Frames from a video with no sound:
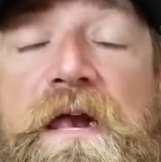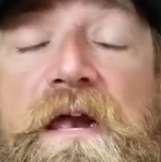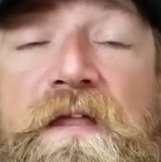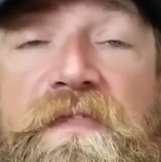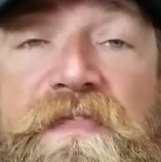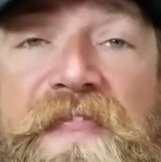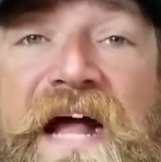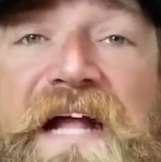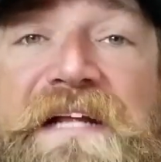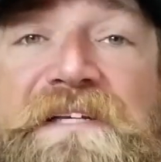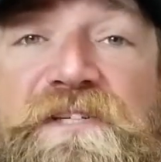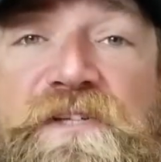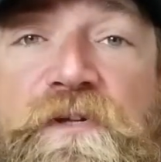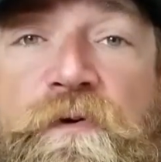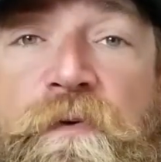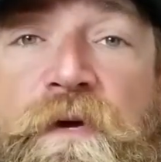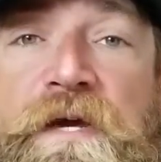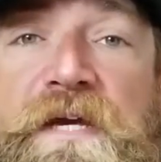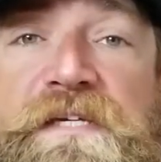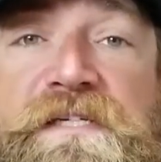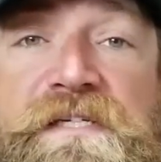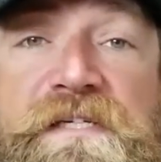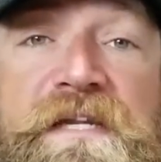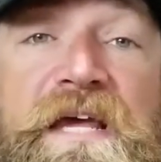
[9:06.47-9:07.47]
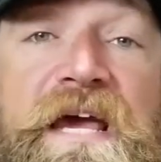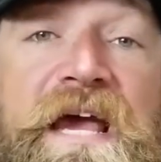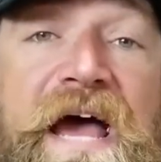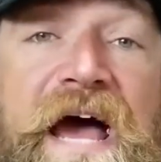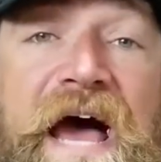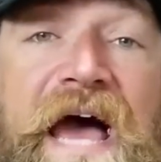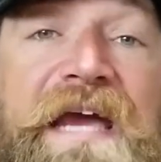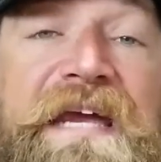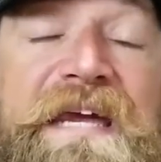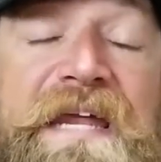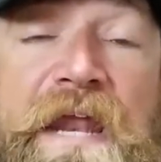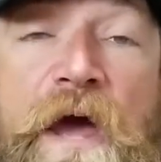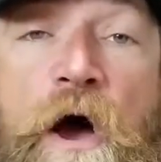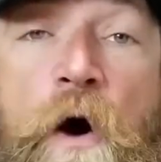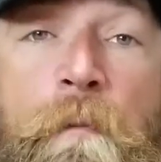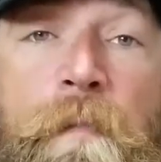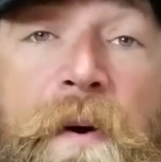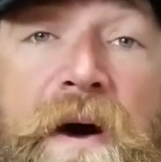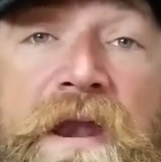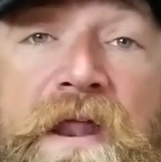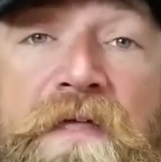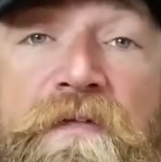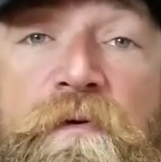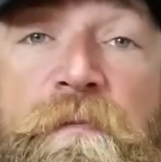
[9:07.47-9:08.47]
That's the reason. I can help
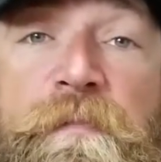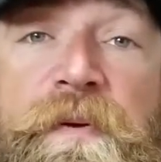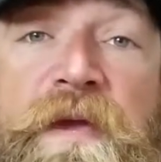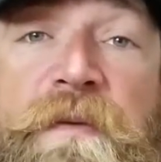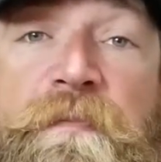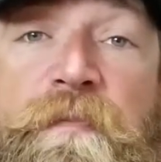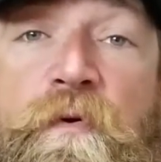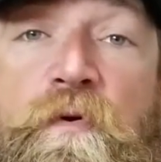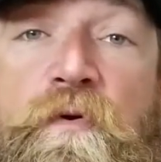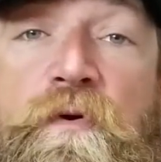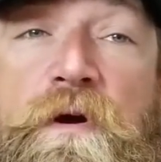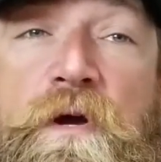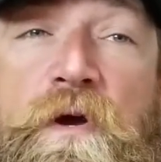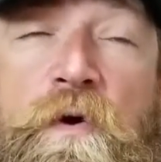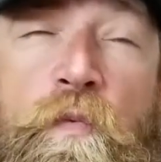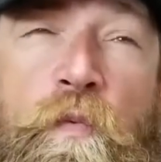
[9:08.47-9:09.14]
out other people,